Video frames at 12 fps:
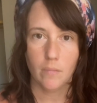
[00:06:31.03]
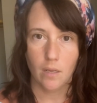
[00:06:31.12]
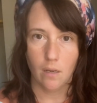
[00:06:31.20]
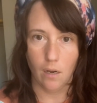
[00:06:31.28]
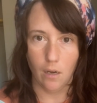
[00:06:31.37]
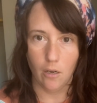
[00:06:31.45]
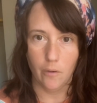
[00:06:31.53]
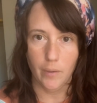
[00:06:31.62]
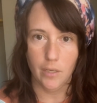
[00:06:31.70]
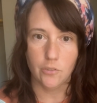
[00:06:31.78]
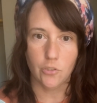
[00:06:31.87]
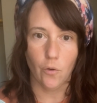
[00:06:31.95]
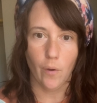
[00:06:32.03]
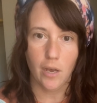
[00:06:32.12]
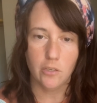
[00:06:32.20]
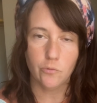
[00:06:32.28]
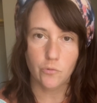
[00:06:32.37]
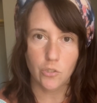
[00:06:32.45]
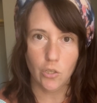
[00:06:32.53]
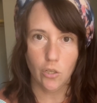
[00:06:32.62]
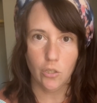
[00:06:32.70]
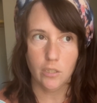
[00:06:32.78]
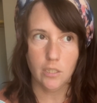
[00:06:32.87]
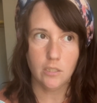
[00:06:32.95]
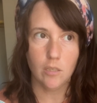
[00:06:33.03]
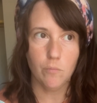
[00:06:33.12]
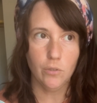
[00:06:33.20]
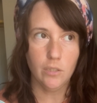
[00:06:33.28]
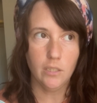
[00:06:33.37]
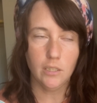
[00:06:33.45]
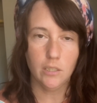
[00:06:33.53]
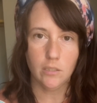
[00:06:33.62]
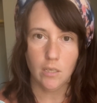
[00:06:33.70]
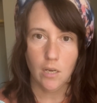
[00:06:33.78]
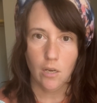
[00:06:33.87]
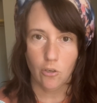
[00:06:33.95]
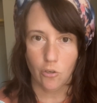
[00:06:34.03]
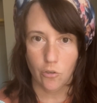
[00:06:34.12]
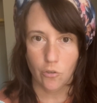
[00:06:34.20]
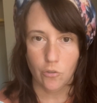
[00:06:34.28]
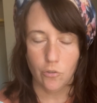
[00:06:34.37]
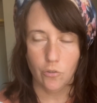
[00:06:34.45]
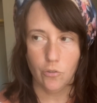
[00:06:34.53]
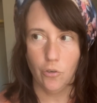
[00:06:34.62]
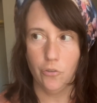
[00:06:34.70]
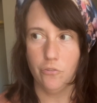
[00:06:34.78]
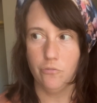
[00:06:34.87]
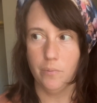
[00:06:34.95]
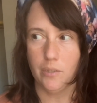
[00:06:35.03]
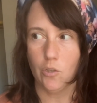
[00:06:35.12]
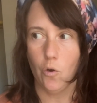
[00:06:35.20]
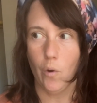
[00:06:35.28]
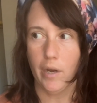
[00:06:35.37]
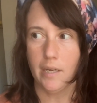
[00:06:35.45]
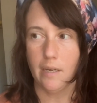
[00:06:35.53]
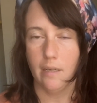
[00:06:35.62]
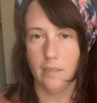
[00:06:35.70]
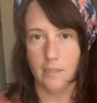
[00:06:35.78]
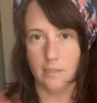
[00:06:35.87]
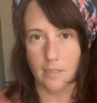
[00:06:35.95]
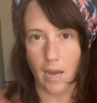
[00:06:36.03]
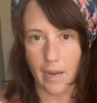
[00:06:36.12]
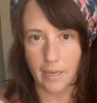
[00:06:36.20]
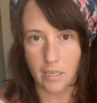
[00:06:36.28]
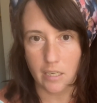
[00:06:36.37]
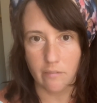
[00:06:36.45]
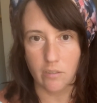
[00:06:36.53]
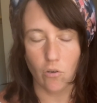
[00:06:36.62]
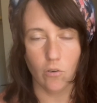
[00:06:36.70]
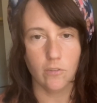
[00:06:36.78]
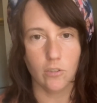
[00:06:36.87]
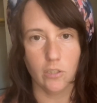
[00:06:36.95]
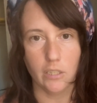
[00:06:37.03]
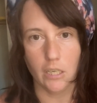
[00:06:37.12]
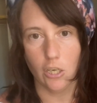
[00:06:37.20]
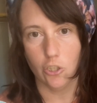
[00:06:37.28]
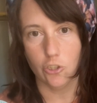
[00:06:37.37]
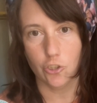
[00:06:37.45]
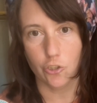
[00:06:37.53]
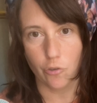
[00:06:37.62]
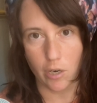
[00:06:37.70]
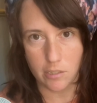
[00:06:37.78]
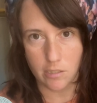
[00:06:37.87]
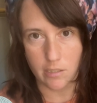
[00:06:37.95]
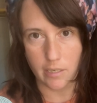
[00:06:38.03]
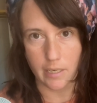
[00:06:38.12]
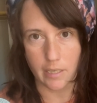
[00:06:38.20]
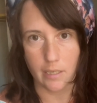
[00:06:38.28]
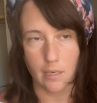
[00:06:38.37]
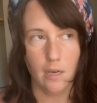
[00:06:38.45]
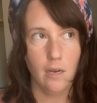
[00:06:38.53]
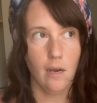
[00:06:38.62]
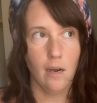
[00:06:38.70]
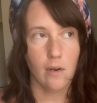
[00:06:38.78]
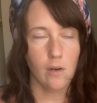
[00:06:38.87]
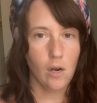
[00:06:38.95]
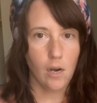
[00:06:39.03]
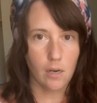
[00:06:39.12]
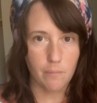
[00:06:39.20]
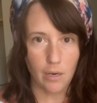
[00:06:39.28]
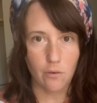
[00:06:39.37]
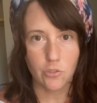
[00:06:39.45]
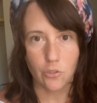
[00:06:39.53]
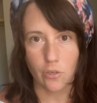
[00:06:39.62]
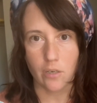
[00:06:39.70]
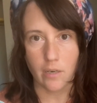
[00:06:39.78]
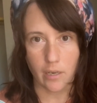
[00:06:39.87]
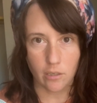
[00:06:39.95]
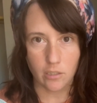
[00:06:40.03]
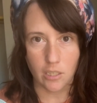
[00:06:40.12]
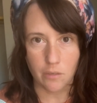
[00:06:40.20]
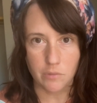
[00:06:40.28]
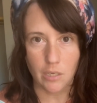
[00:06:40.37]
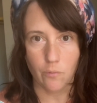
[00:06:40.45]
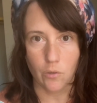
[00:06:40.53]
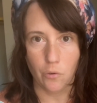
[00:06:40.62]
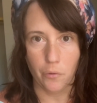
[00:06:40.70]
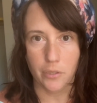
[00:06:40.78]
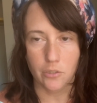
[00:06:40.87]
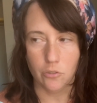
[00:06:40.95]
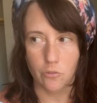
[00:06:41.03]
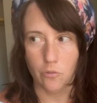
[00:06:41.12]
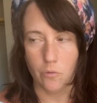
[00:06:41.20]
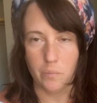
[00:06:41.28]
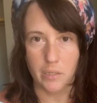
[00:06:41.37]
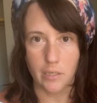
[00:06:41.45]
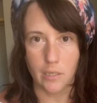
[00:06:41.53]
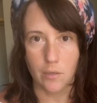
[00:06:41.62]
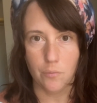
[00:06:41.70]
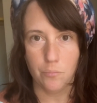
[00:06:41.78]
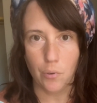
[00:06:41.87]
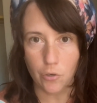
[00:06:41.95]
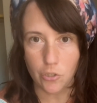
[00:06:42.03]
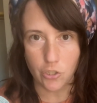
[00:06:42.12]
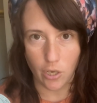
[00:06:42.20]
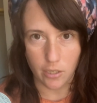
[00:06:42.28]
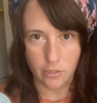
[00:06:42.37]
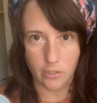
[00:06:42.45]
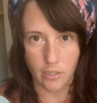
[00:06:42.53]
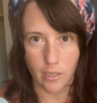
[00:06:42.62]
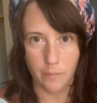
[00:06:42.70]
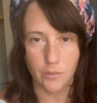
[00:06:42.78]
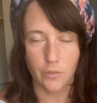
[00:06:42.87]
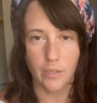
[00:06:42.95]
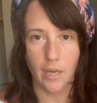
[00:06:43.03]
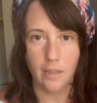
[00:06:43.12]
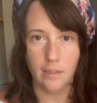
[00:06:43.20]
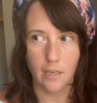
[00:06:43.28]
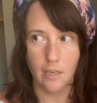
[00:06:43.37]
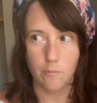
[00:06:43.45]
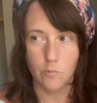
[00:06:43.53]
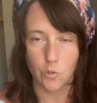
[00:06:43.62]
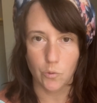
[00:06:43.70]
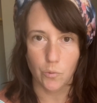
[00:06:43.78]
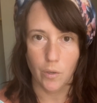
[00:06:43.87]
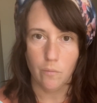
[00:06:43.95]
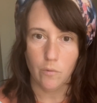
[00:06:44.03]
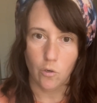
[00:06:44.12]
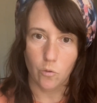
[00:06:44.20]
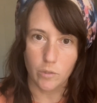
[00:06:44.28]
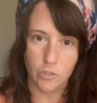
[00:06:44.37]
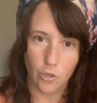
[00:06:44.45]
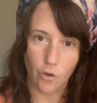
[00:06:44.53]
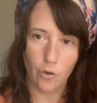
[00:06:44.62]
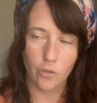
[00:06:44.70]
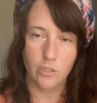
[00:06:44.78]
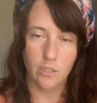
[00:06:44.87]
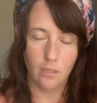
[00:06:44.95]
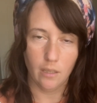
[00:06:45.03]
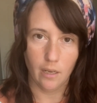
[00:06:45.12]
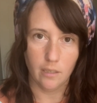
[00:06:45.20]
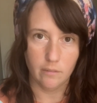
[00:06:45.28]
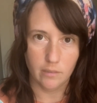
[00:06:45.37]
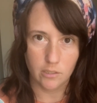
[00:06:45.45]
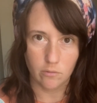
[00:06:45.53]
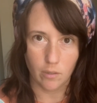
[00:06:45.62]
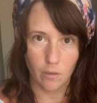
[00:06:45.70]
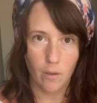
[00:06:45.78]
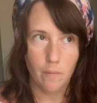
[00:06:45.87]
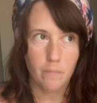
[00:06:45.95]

And so as a result, these communities could have been quite naive and overly trusting about certain narratives that were going to be pushed onto them to get them to return to the land of Israel.